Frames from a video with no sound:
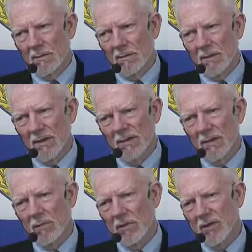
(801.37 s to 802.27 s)
I said,
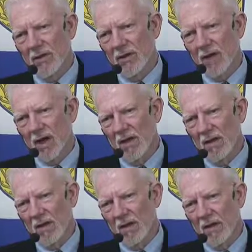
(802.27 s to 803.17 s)
why should God
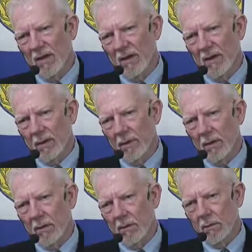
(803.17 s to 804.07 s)
do anything for you?